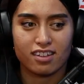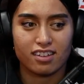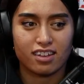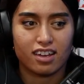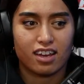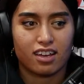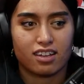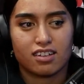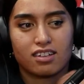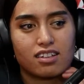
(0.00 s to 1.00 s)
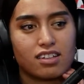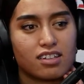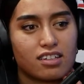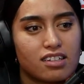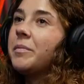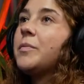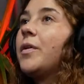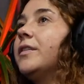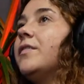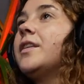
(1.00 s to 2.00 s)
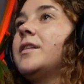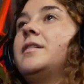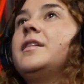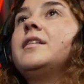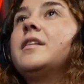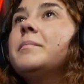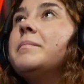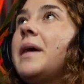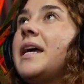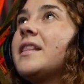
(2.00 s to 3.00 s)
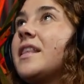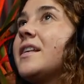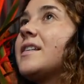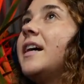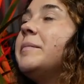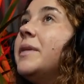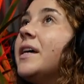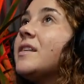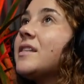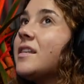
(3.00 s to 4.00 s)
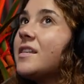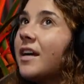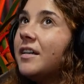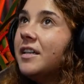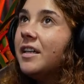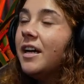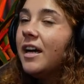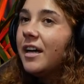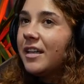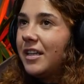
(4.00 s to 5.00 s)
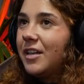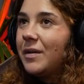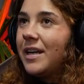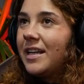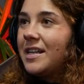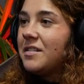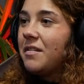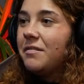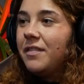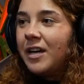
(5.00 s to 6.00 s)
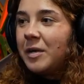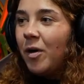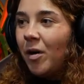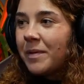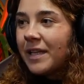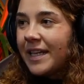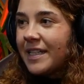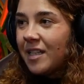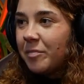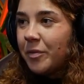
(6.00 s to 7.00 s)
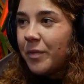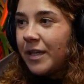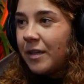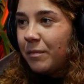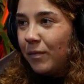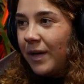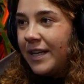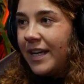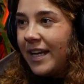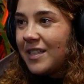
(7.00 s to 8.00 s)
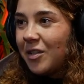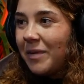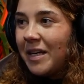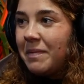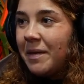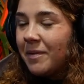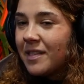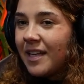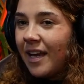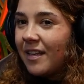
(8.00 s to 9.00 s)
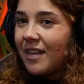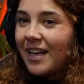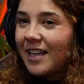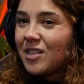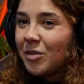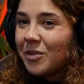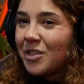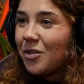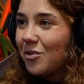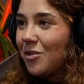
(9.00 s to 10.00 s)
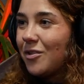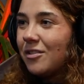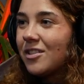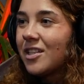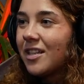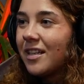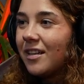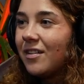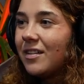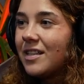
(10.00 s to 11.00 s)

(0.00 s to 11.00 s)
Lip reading: Yeah. That is probably one of the main things that I miss is that, you know, it is very populated, but when you get so many people together, you get so much cool culture, you know?